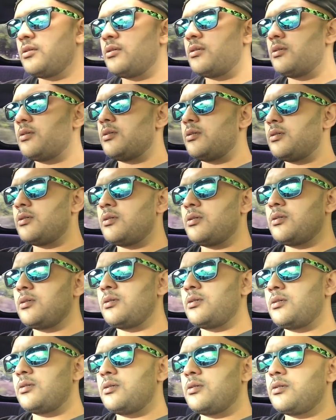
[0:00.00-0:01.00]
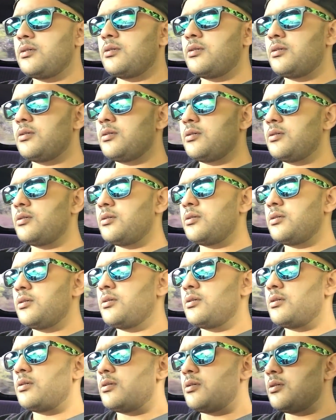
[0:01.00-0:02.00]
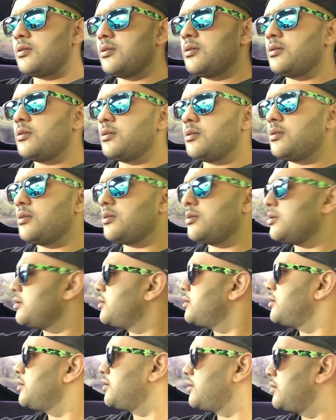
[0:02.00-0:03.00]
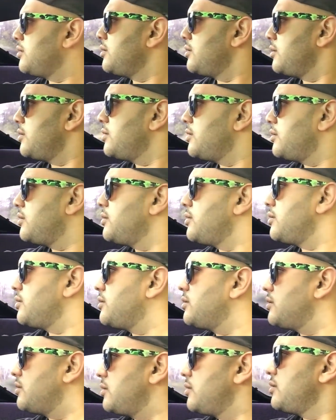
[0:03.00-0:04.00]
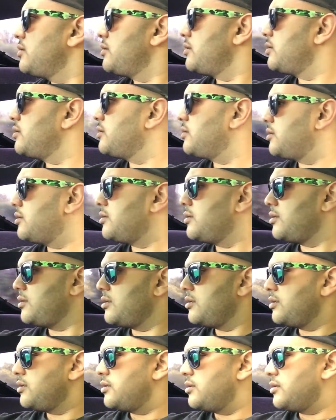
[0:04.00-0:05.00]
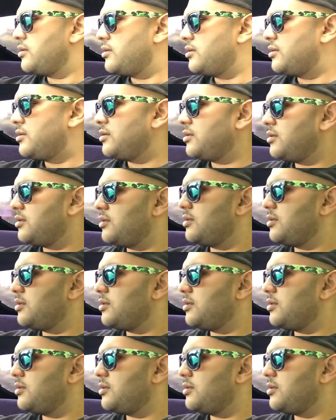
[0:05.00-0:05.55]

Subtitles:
No words are spoken by the person on screen.